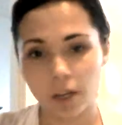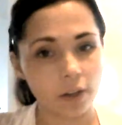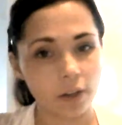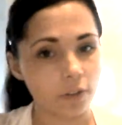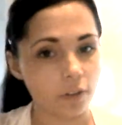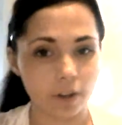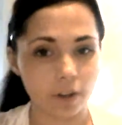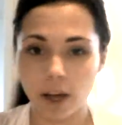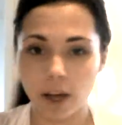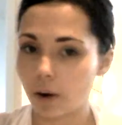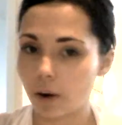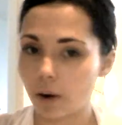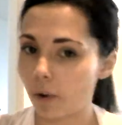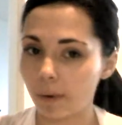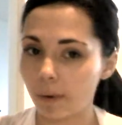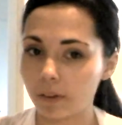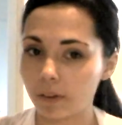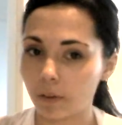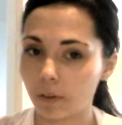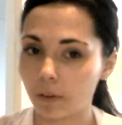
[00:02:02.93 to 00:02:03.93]
you're not
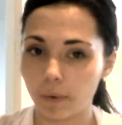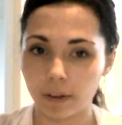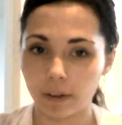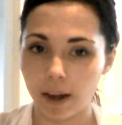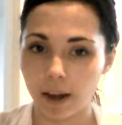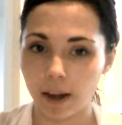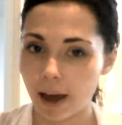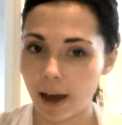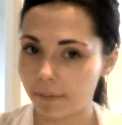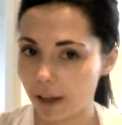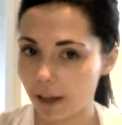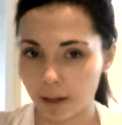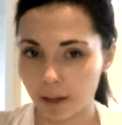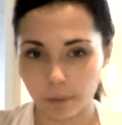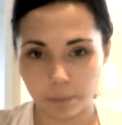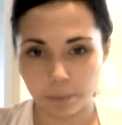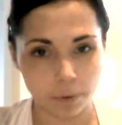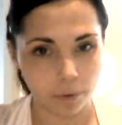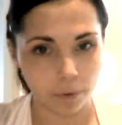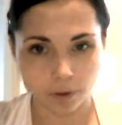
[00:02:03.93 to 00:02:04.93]
always going to have that
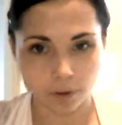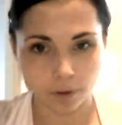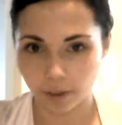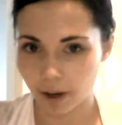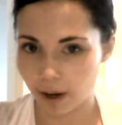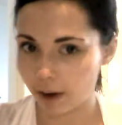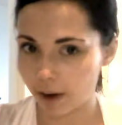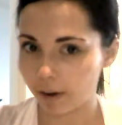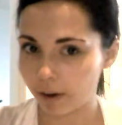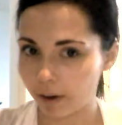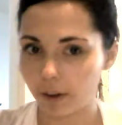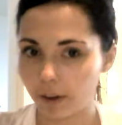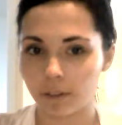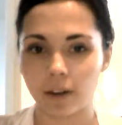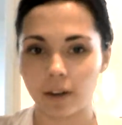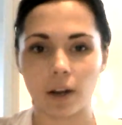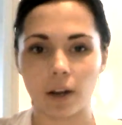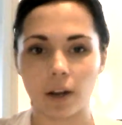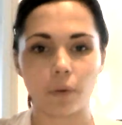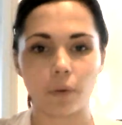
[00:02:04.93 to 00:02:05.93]
computer there. It's
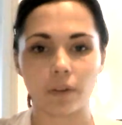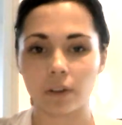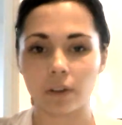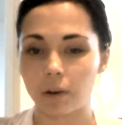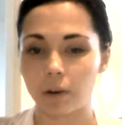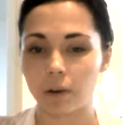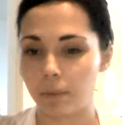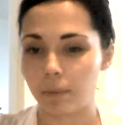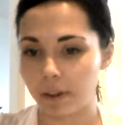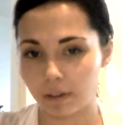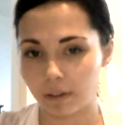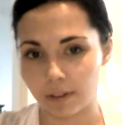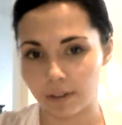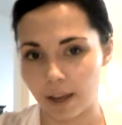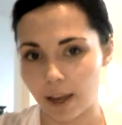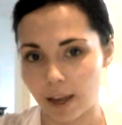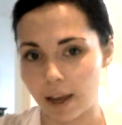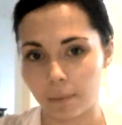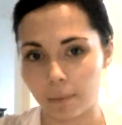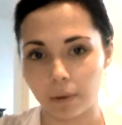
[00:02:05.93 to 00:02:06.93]
not always going to be the
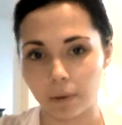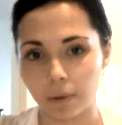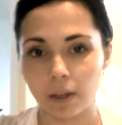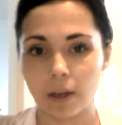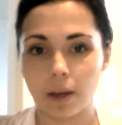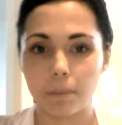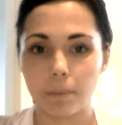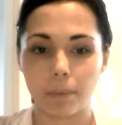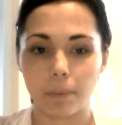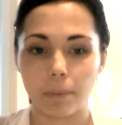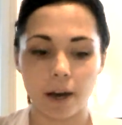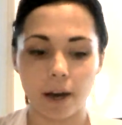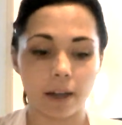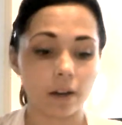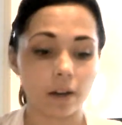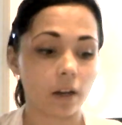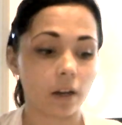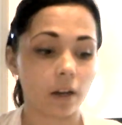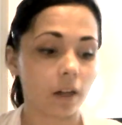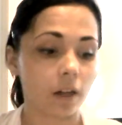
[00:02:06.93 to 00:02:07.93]
same, but
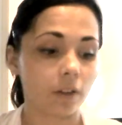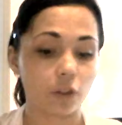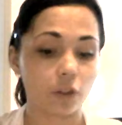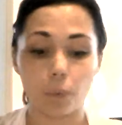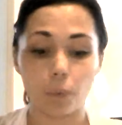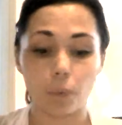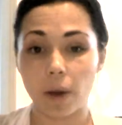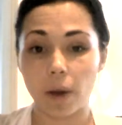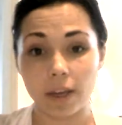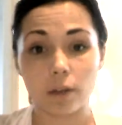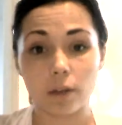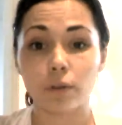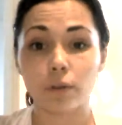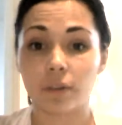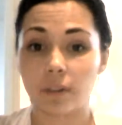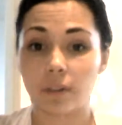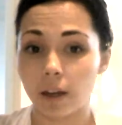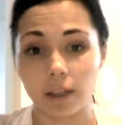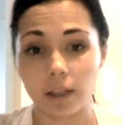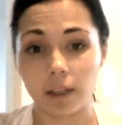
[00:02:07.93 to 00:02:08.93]
the way you
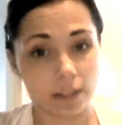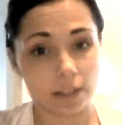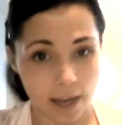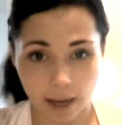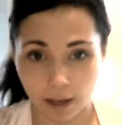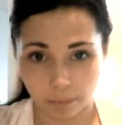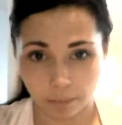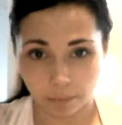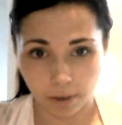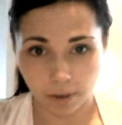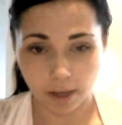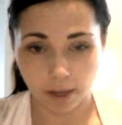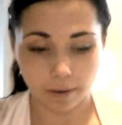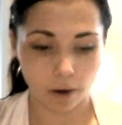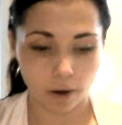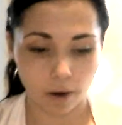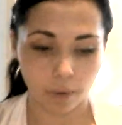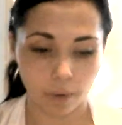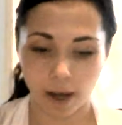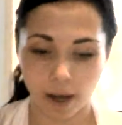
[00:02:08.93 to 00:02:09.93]
study can be,
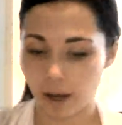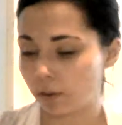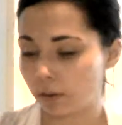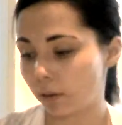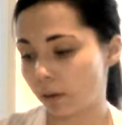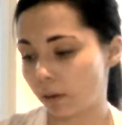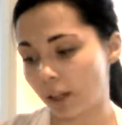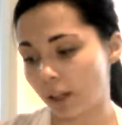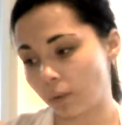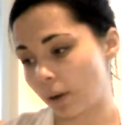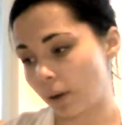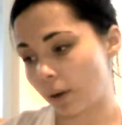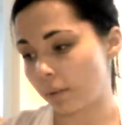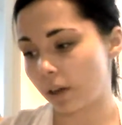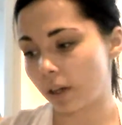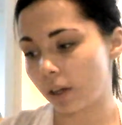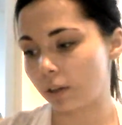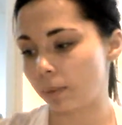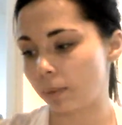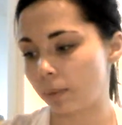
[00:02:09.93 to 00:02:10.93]
okay? So that's what I'm going
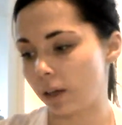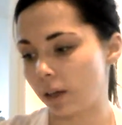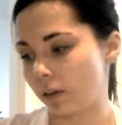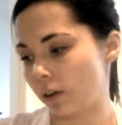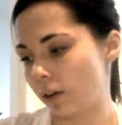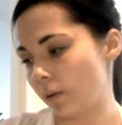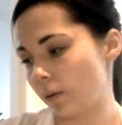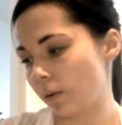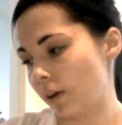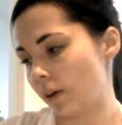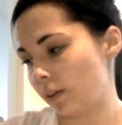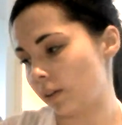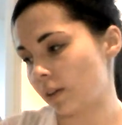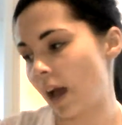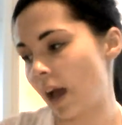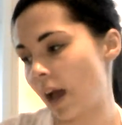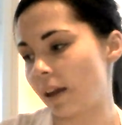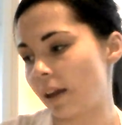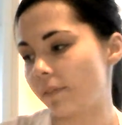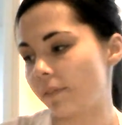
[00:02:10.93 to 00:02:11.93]
to explain to you, is
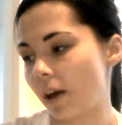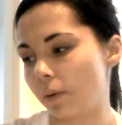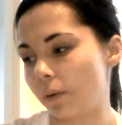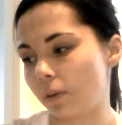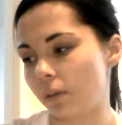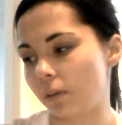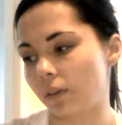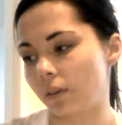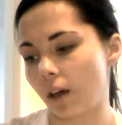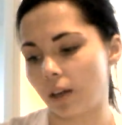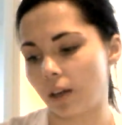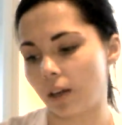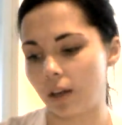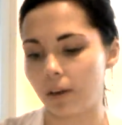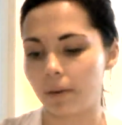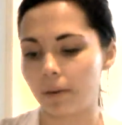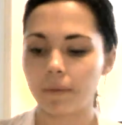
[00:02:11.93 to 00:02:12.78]
kind of how to study.